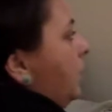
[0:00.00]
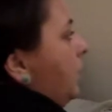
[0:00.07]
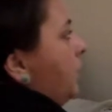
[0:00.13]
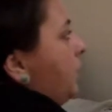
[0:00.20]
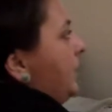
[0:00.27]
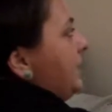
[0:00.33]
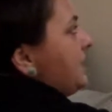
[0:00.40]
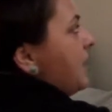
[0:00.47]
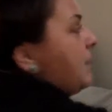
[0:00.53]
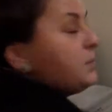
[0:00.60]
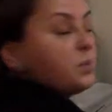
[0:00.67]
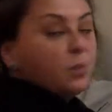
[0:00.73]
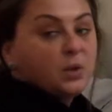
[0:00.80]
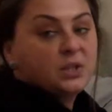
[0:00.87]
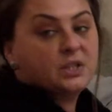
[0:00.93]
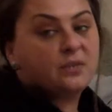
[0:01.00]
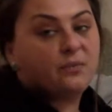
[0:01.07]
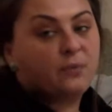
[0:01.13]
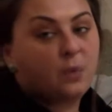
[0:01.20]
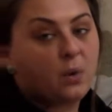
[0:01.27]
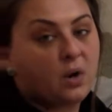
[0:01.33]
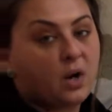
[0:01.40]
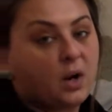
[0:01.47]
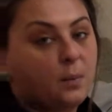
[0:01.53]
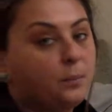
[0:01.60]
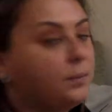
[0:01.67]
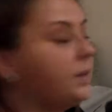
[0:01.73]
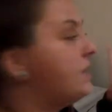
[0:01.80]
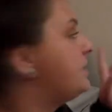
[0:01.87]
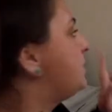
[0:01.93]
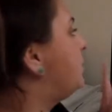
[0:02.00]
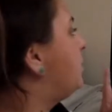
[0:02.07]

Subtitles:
3 times 1 is 4, plus